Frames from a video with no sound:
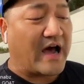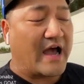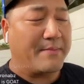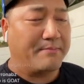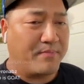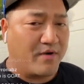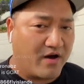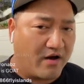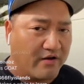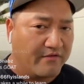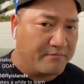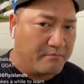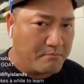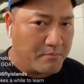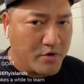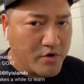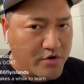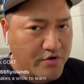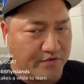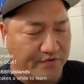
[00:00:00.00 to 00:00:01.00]
type
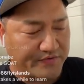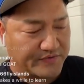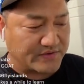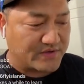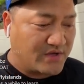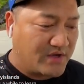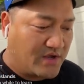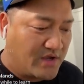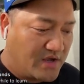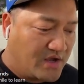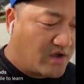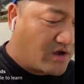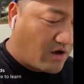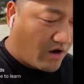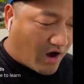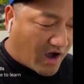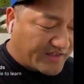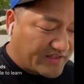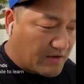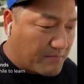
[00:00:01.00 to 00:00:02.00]
of moves
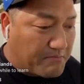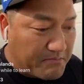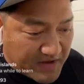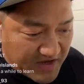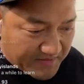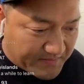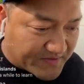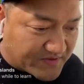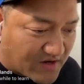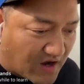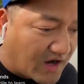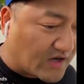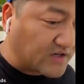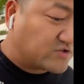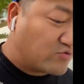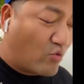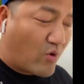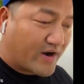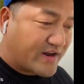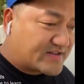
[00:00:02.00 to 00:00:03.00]
on the meme songs.